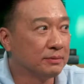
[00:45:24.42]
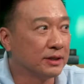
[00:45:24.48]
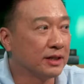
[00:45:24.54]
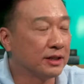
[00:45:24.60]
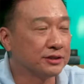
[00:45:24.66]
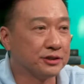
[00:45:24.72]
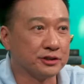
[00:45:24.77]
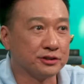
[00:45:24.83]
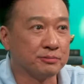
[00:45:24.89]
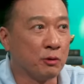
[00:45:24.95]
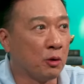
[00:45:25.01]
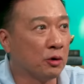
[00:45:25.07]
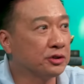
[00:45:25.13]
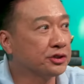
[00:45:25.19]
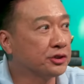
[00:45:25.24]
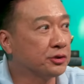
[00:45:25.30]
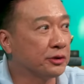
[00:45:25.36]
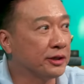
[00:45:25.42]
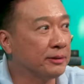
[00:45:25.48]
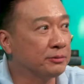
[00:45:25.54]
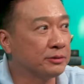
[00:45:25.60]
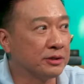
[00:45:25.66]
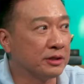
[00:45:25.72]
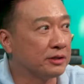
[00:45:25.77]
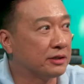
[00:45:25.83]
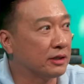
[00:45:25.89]
Because there's more
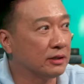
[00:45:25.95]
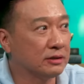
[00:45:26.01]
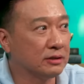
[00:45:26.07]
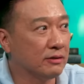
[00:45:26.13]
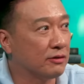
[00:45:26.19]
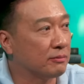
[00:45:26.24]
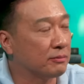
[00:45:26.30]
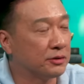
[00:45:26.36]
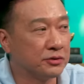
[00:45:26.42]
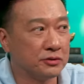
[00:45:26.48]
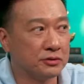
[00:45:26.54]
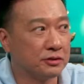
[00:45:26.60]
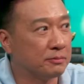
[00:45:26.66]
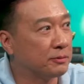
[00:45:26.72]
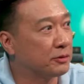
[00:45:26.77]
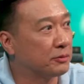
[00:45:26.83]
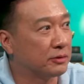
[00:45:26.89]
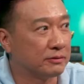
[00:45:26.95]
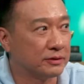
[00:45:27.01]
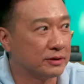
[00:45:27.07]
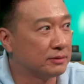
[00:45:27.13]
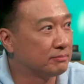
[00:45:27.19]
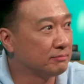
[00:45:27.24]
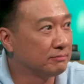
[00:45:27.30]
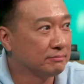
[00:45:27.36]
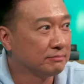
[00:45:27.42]
streams in the delta of the Mississippi River.